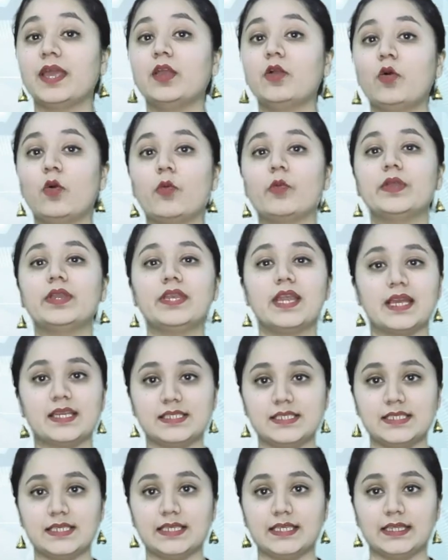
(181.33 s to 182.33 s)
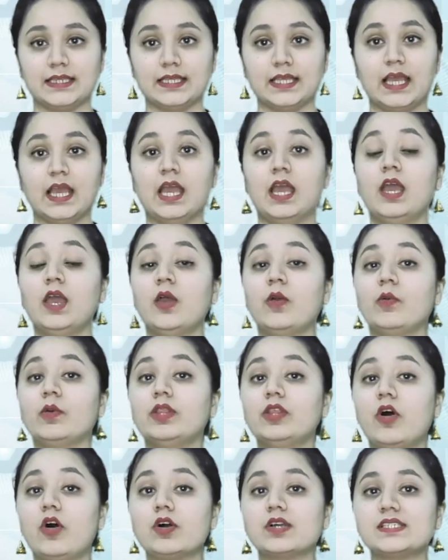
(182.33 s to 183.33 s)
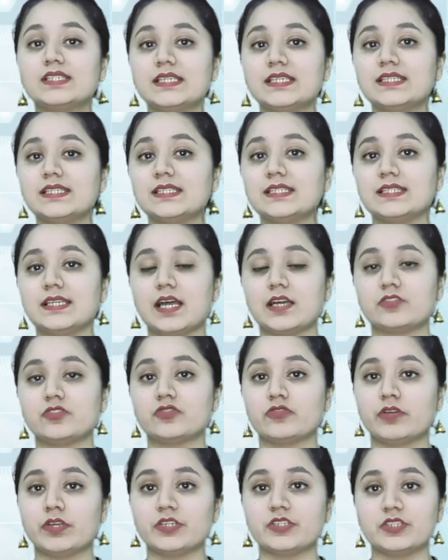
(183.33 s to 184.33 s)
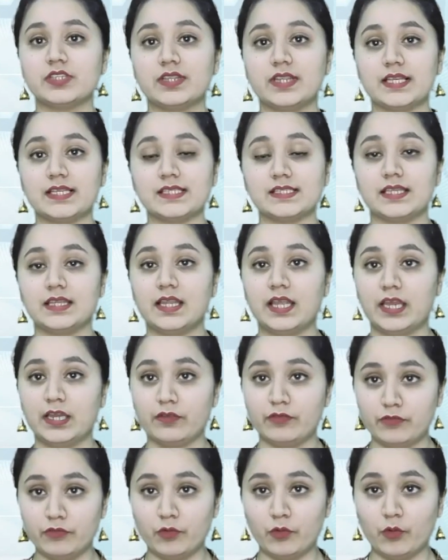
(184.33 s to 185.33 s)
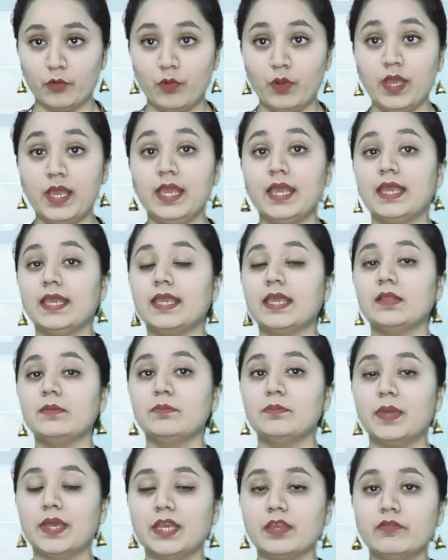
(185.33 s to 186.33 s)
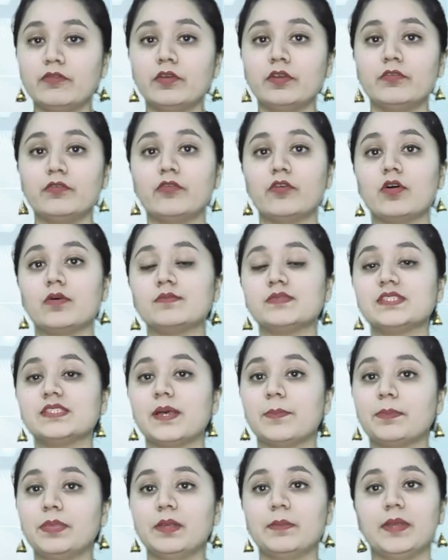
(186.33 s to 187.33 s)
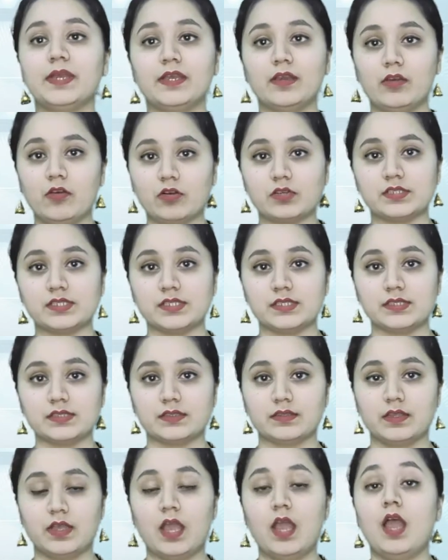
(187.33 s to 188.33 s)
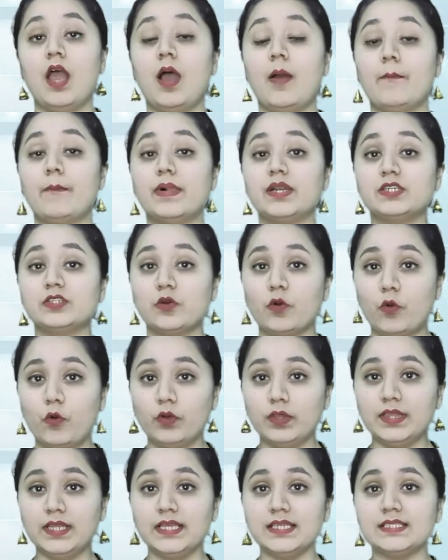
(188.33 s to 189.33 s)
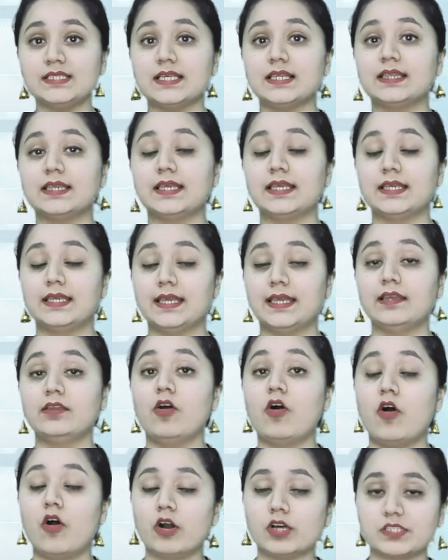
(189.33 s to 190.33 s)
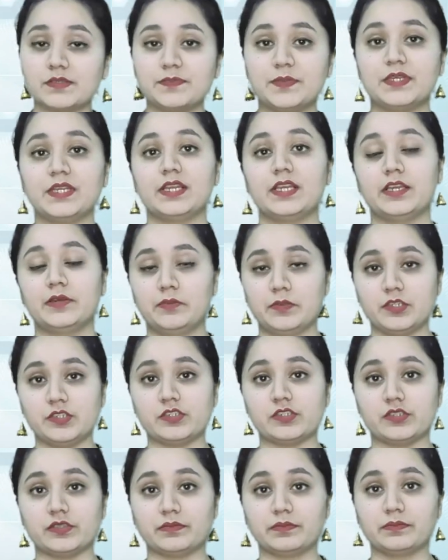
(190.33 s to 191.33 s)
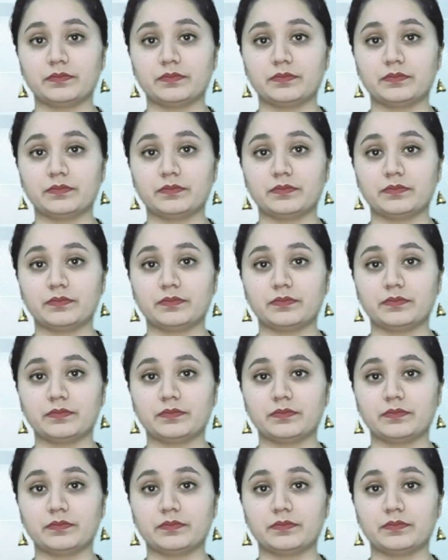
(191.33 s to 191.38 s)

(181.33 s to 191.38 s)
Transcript: COVID-19 with oxygen saturation less than 94 can benefit from supplemental oxygen, but only till they get hospital admission.